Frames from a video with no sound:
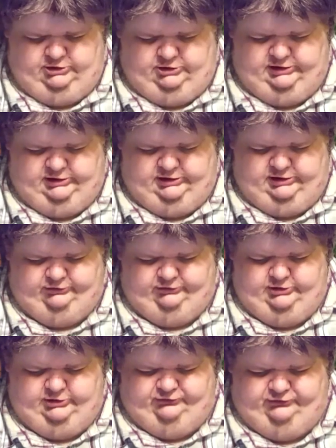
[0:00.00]
his
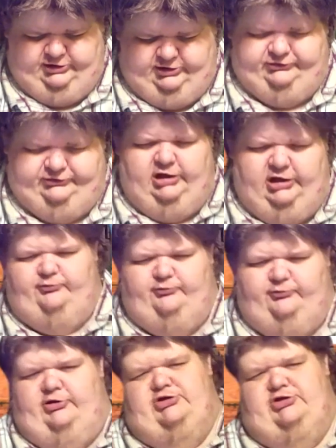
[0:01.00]
next expedition,
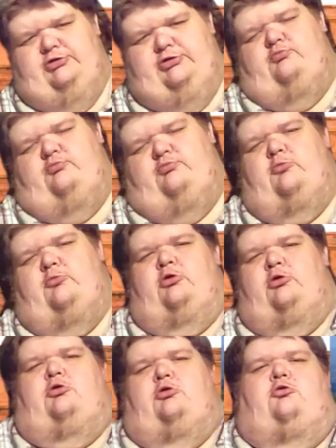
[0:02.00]

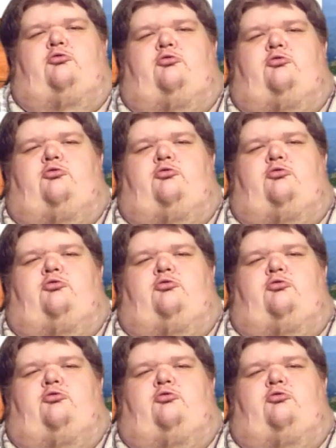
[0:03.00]
where he'll